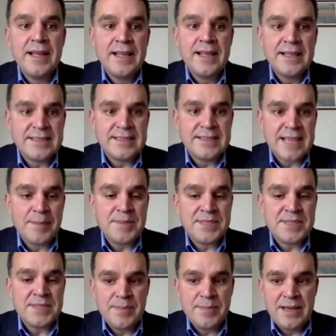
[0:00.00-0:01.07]
some
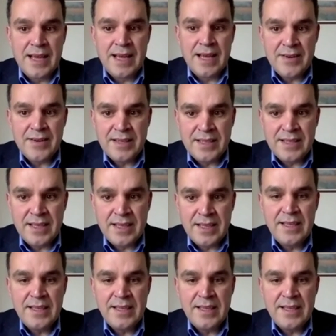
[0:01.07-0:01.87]
similarity